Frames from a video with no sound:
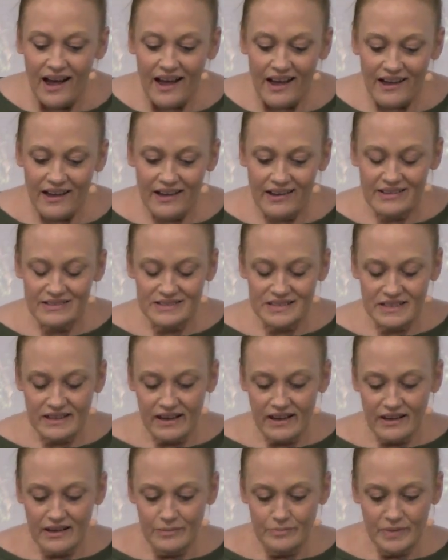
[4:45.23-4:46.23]

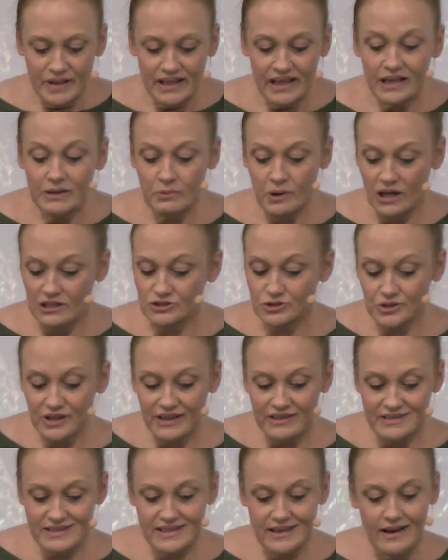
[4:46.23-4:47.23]
And he walked her
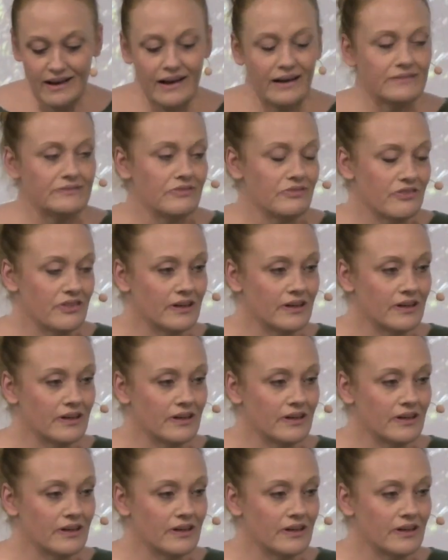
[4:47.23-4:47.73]
outside and,